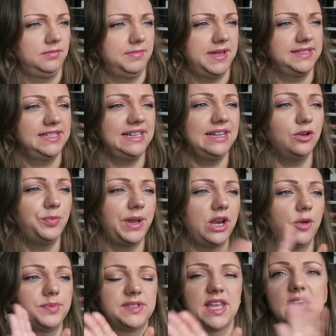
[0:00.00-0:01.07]
Mine's a little bit
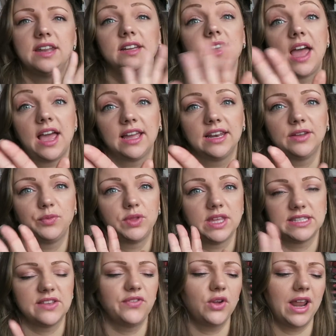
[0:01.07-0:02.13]
lopsided, I can live with
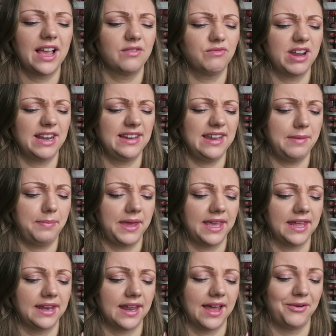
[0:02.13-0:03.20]
this. I feel like I'm really
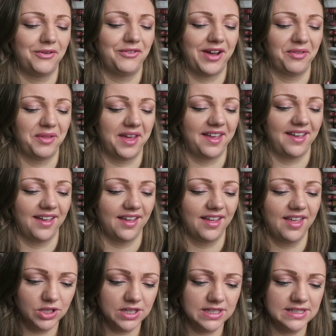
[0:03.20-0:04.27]
nitpicking now about that here.
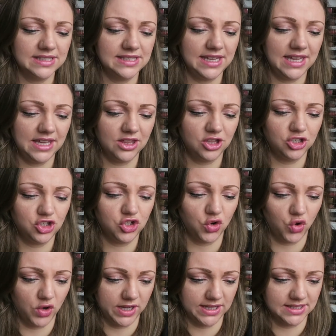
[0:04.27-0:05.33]
You can see the
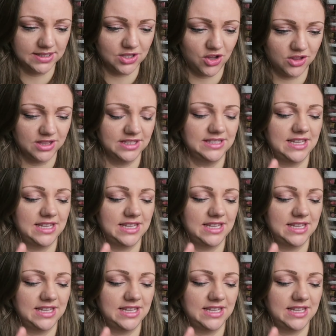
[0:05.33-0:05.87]
joins on the